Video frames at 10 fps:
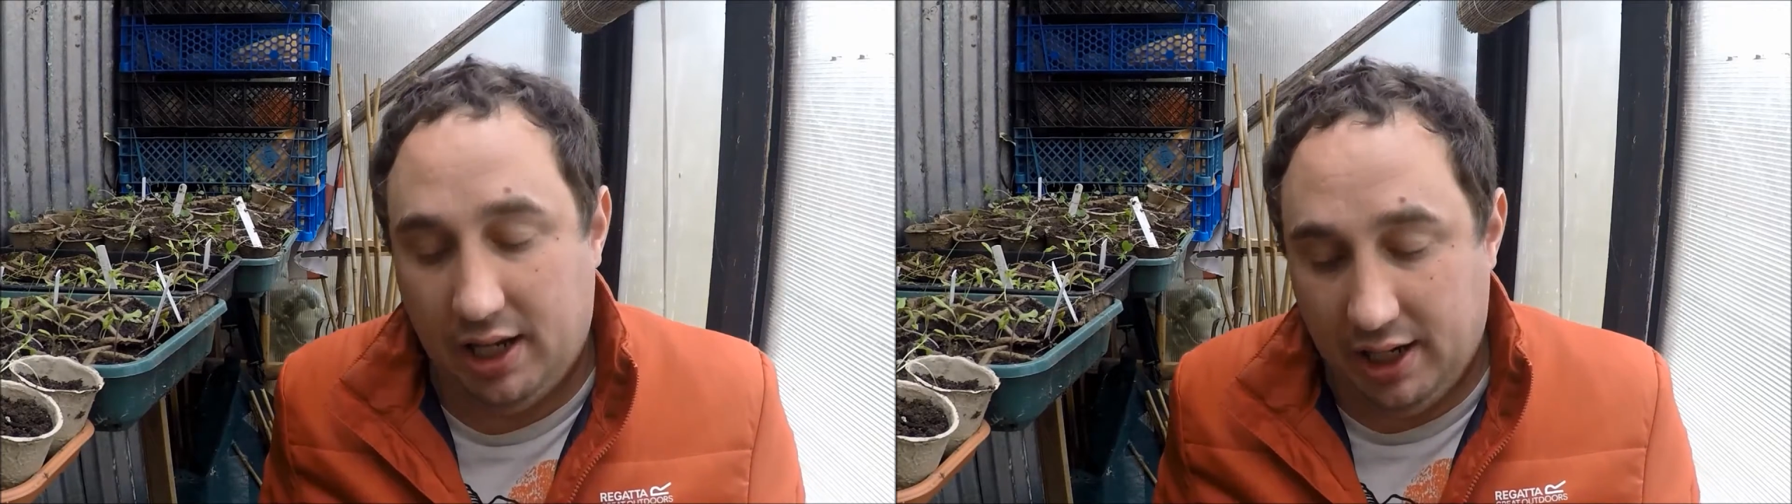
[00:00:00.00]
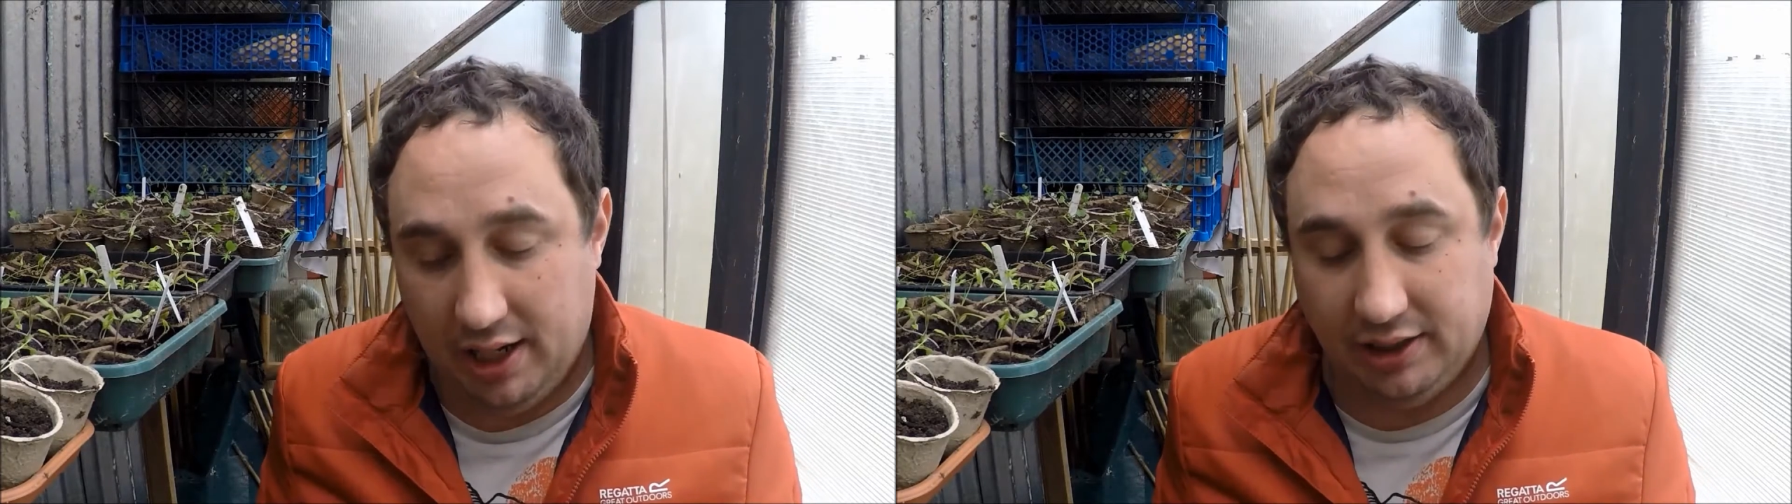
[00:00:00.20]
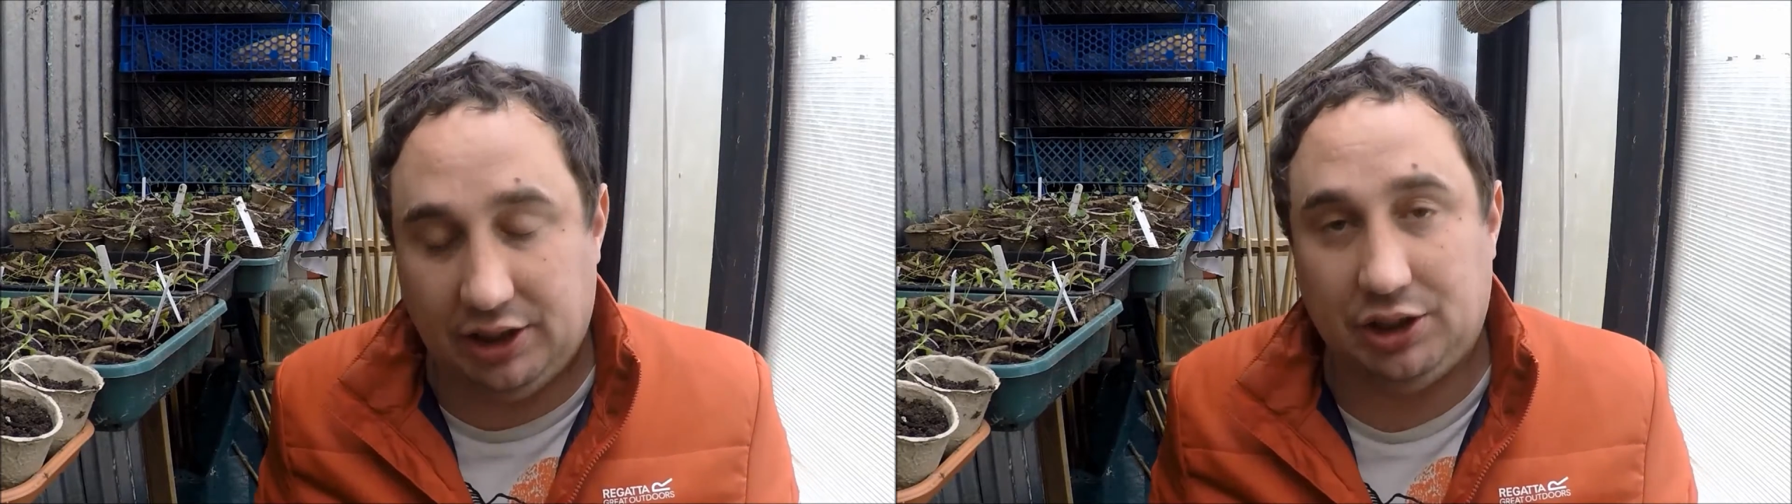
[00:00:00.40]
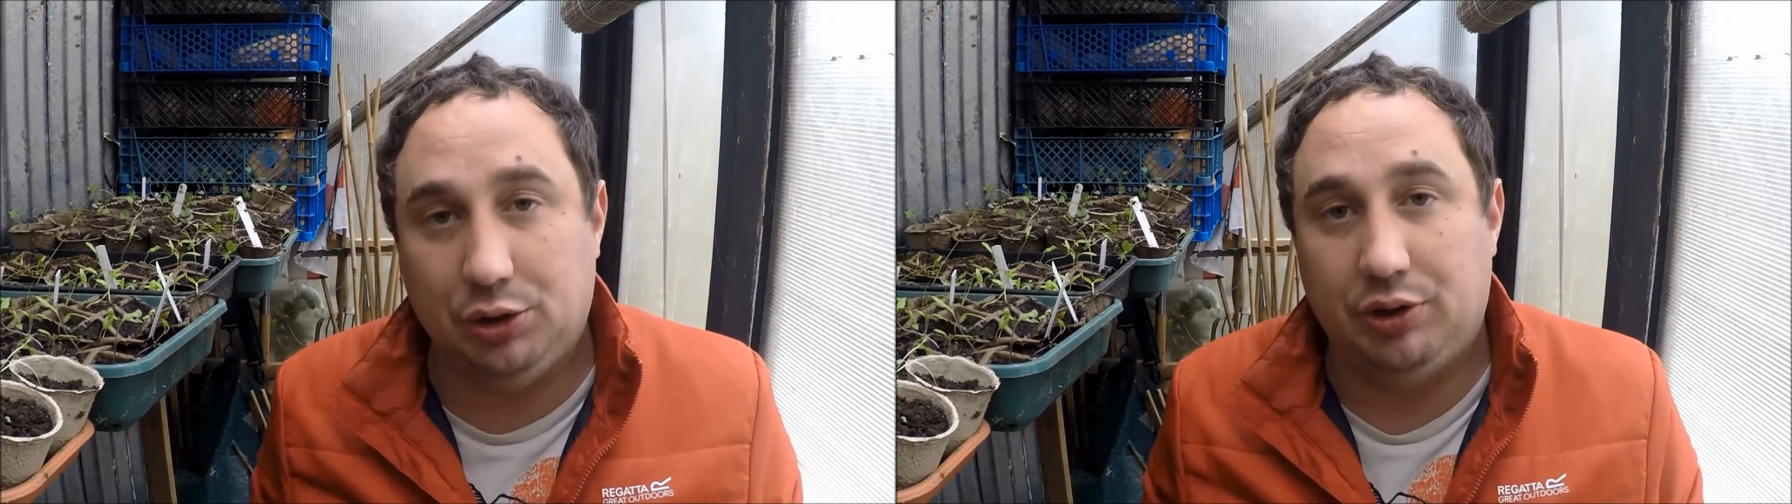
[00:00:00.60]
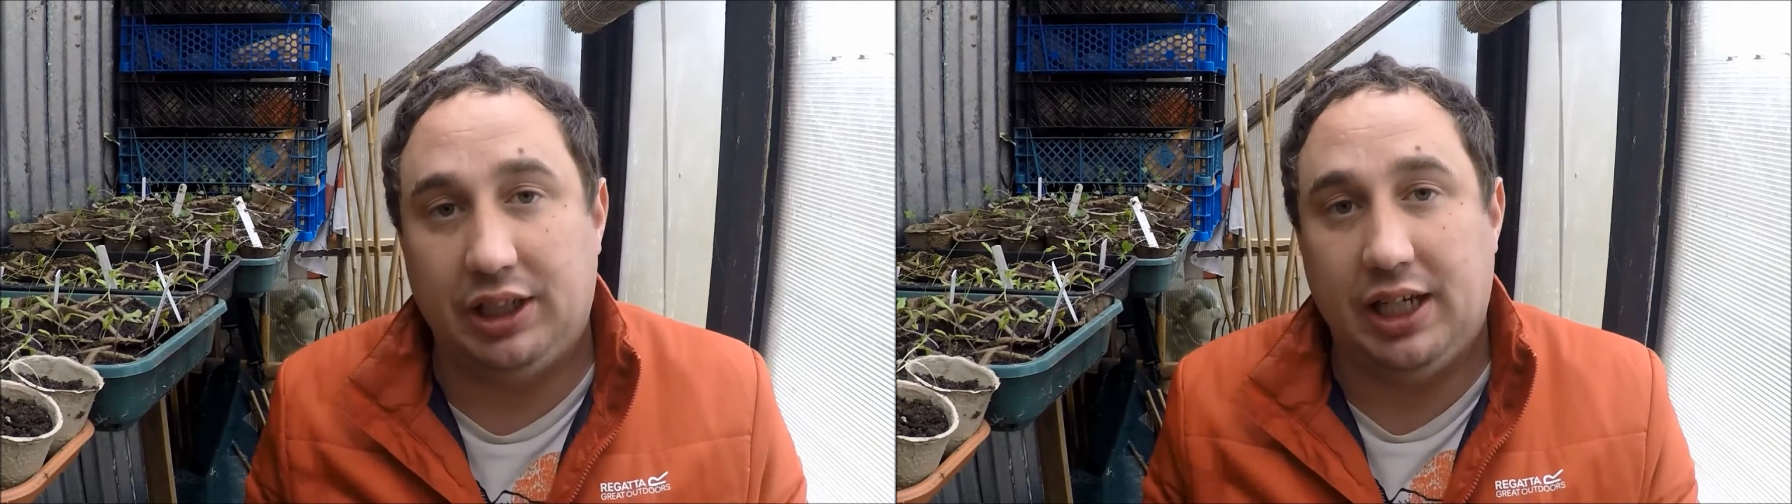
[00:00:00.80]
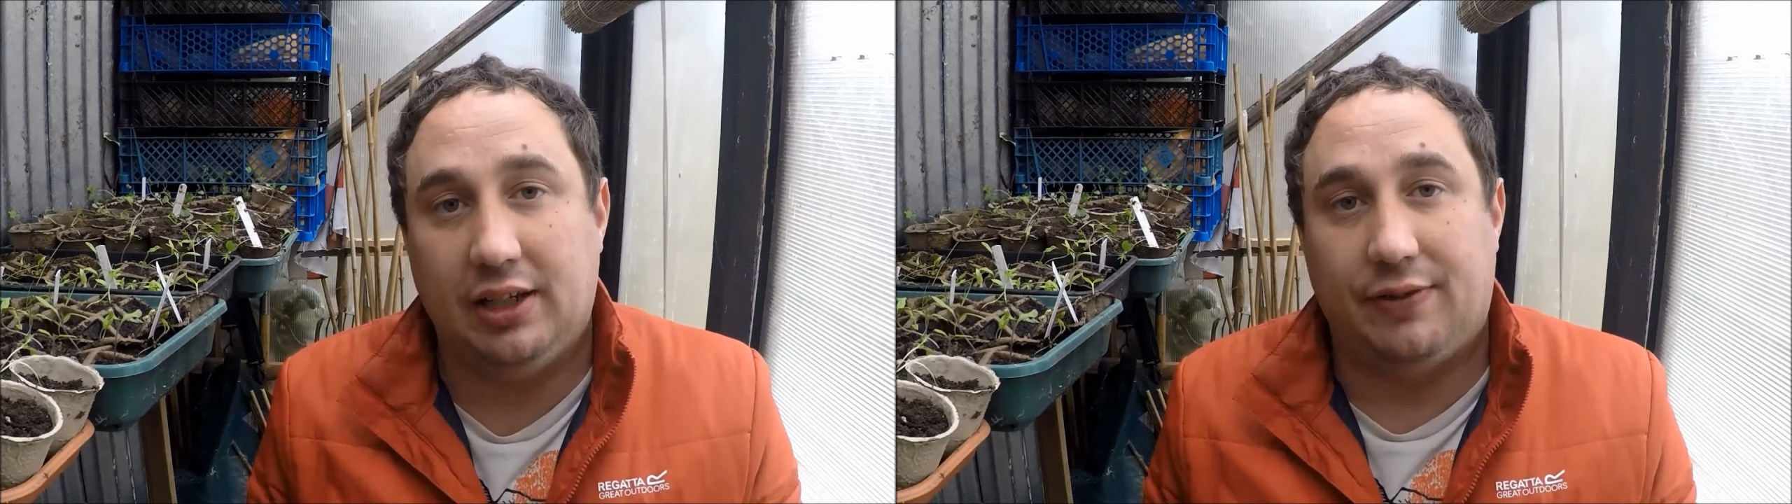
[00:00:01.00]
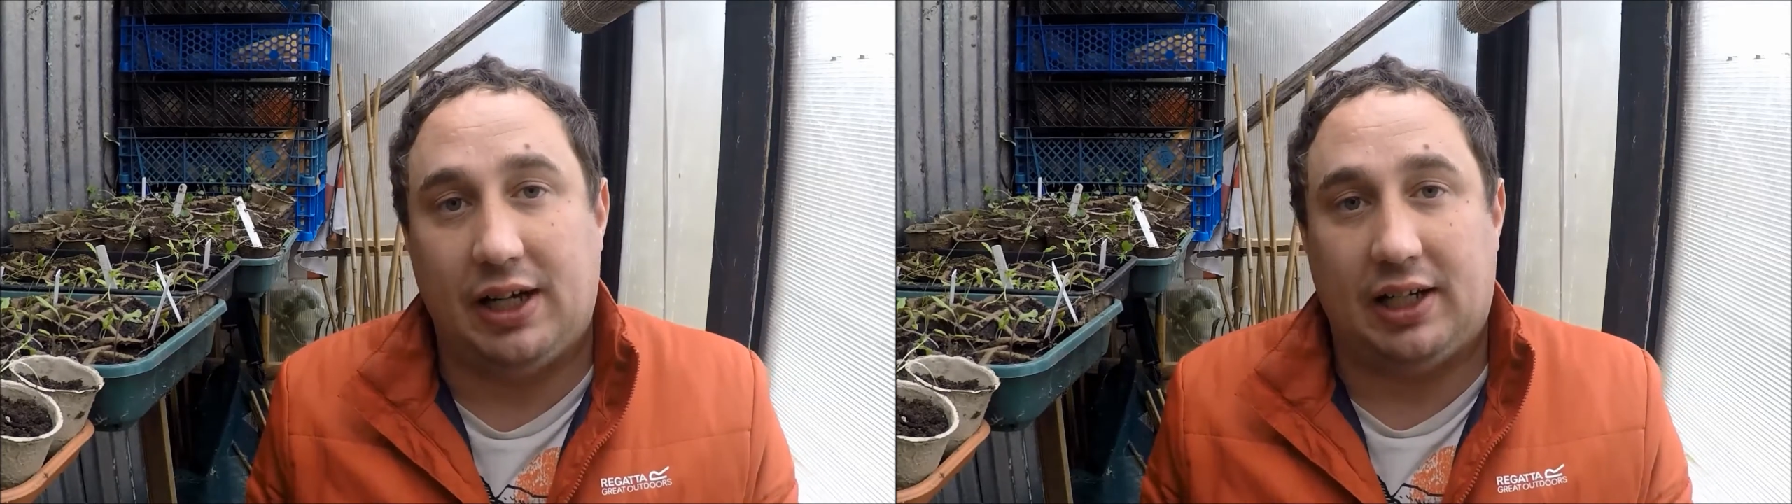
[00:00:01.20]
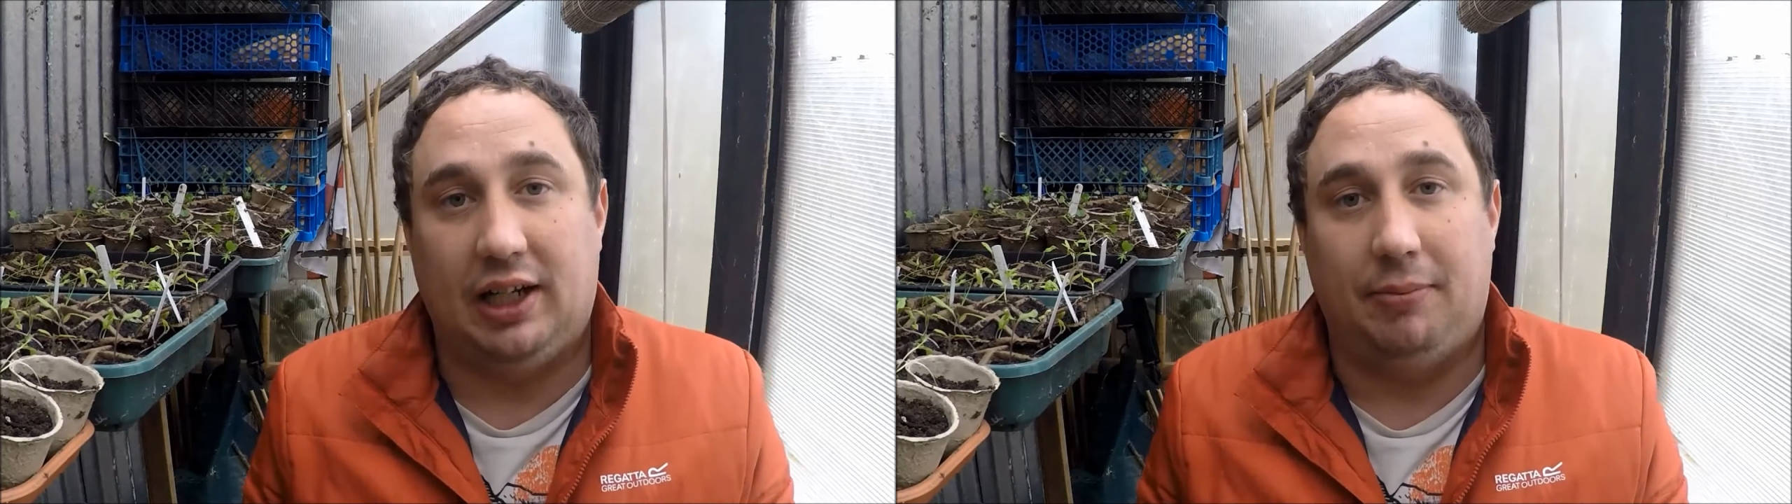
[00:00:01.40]
As you saw at the end of
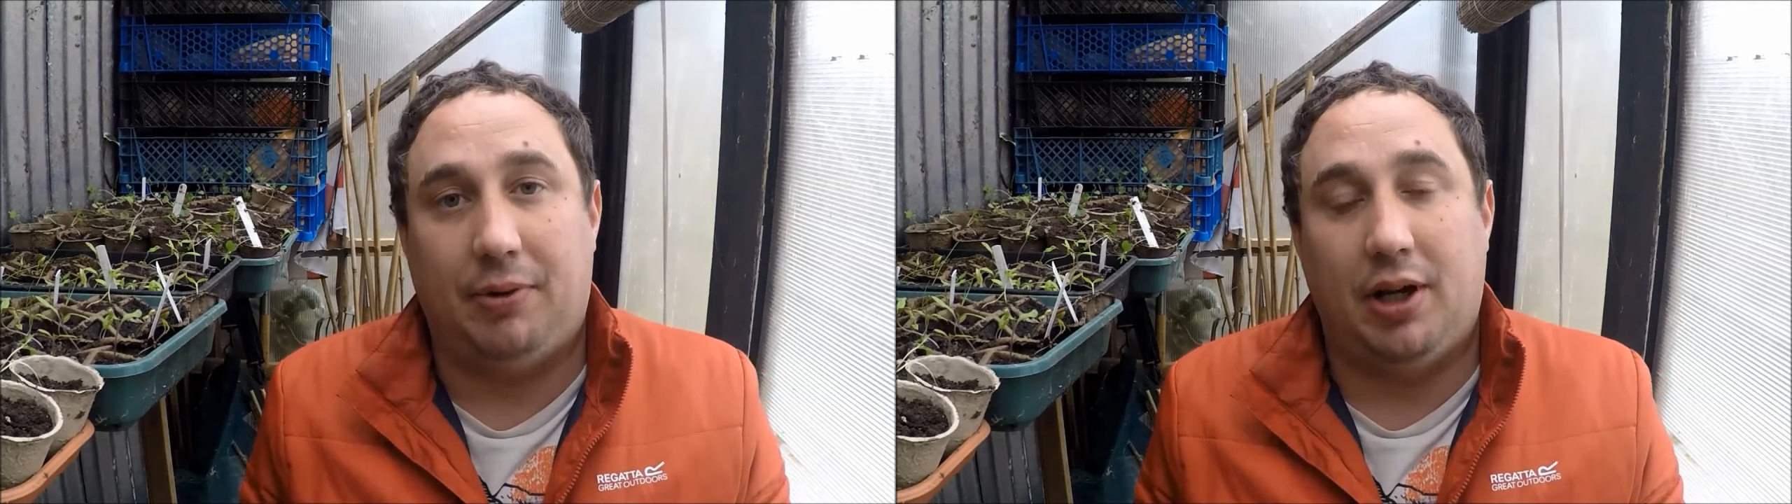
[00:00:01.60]
that clip,